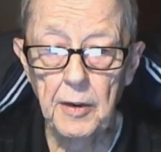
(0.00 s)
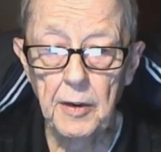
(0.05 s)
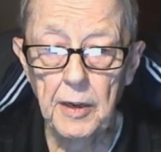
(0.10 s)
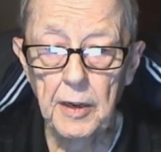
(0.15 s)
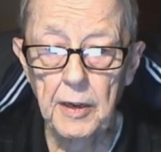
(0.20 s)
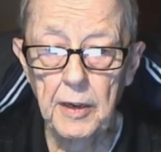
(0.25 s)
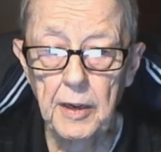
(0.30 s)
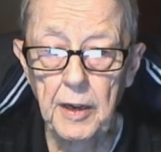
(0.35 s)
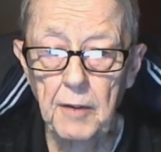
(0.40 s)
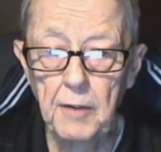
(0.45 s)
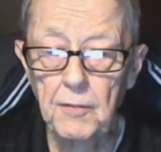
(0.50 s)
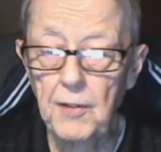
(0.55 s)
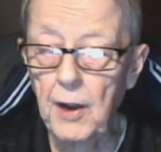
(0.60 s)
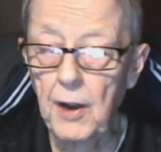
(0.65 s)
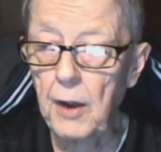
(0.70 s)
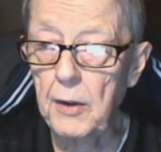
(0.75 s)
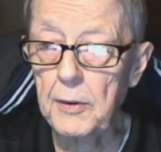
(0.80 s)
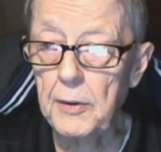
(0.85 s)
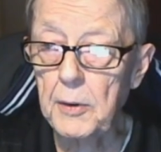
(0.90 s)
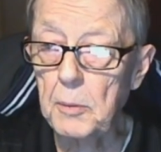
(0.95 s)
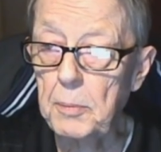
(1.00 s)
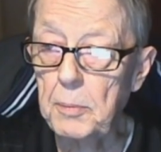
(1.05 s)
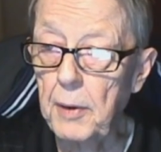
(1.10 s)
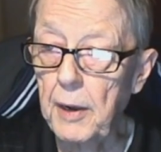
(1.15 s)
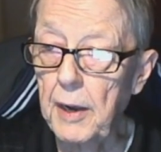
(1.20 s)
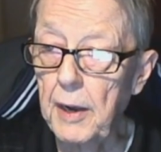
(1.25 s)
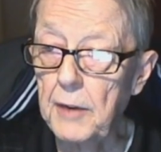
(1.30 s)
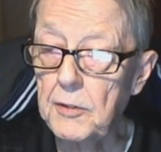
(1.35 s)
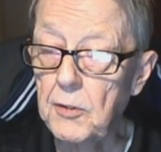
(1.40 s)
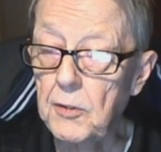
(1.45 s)
he followed a
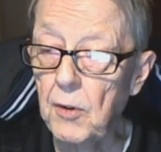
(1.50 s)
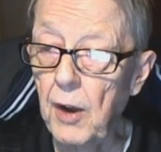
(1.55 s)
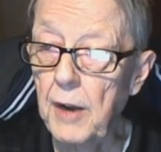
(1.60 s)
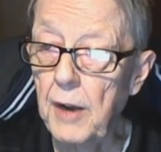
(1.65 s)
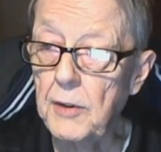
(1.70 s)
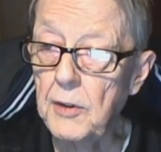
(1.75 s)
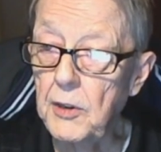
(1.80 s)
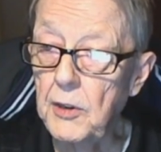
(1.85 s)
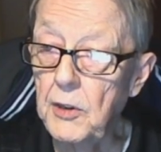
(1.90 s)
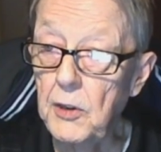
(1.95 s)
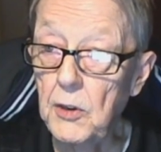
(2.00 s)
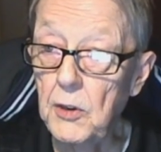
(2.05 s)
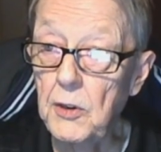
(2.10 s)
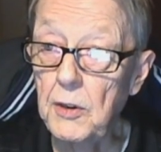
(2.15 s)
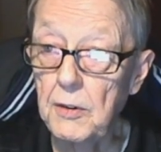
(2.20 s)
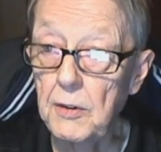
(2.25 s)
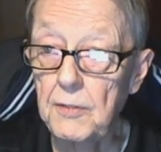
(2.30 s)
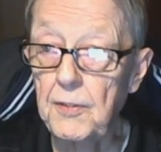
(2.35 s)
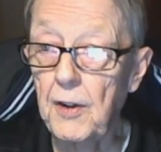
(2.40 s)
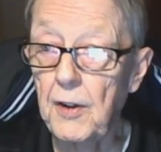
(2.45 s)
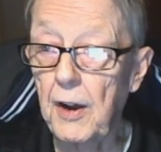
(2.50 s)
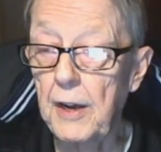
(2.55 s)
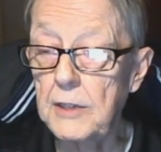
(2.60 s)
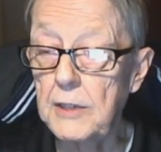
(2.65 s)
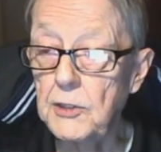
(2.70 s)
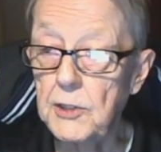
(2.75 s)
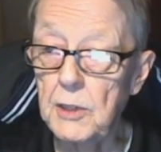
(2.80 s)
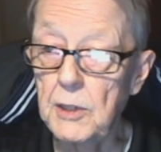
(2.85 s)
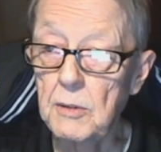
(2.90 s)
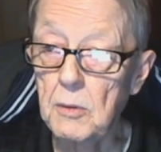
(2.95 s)
path trying to unify
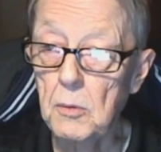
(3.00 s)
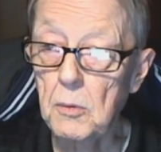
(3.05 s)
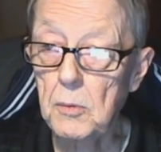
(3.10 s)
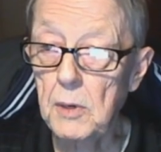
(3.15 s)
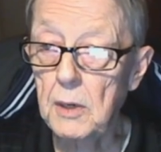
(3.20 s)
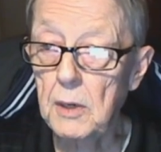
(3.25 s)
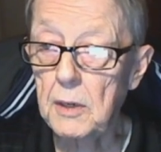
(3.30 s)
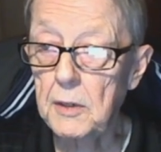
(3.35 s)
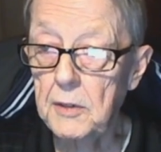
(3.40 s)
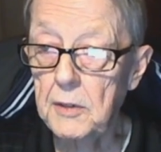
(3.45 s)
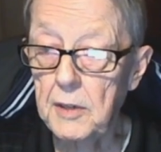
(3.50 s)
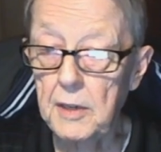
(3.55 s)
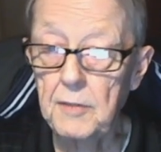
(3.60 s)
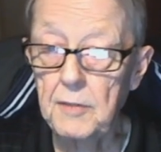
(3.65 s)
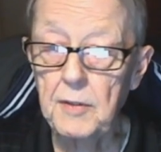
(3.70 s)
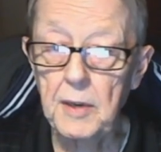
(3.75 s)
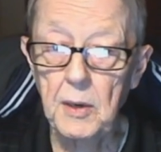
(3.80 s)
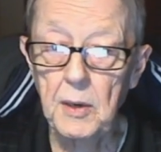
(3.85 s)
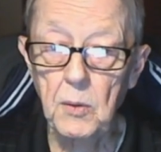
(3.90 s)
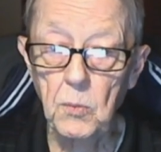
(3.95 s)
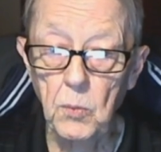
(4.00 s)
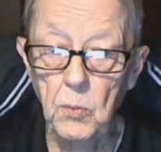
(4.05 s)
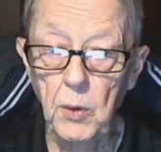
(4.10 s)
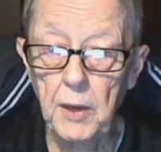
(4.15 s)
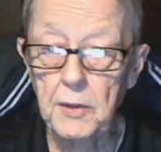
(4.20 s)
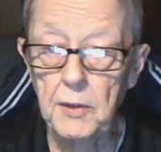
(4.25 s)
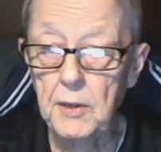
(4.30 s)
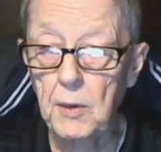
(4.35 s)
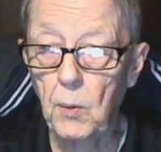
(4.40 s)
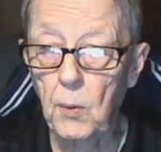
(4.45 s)
general relativity
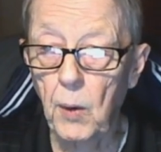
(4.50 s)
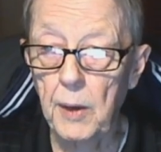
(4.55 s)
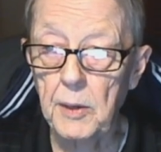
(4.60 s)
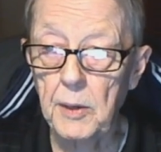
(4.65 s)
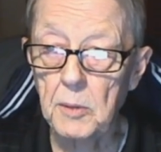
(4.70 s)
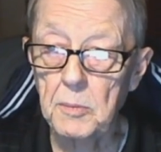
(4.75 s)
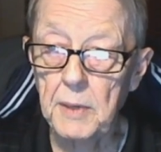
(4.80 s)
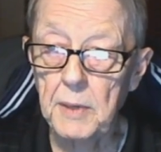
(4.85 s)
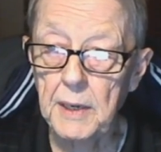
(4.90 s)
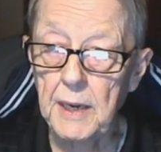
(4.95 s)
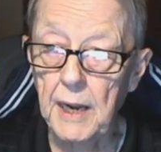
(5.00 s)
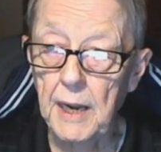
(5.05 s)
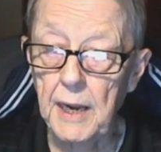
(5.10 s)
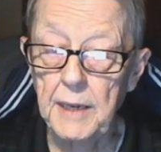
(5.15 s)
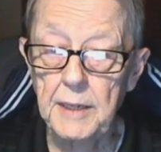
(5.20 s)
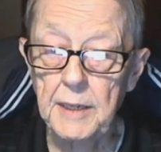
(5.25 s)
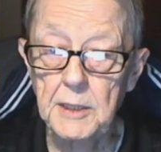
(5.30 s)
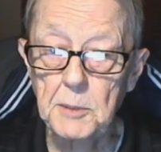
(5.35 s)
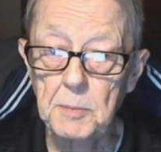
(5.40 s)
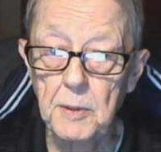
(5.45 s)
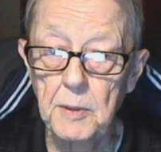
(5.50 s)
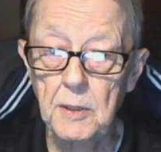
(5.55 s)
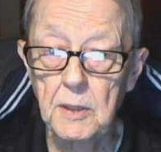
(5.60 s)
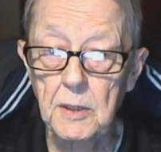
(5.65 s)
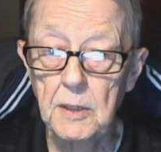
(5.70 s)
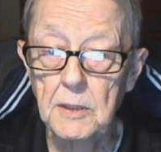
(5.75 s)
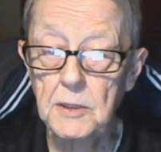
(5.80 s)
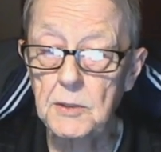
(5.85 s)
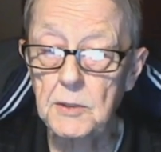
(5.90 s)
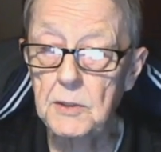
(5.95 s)
with quantum mechanics
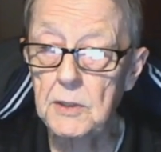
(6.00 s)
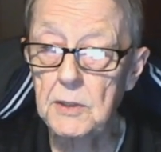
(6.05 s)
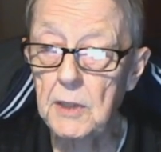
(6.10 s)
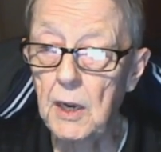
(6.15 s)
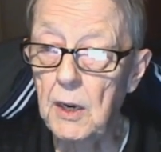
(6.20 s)
because